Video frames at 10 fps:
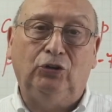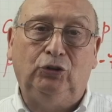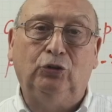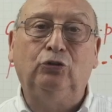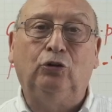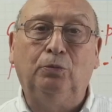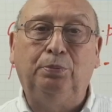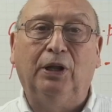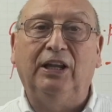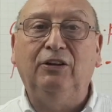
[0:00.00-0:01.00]

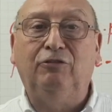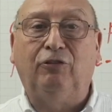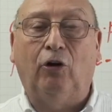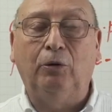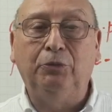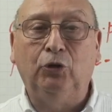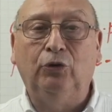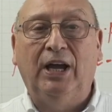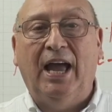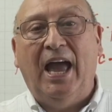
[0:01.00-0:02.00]
YouTube will inform you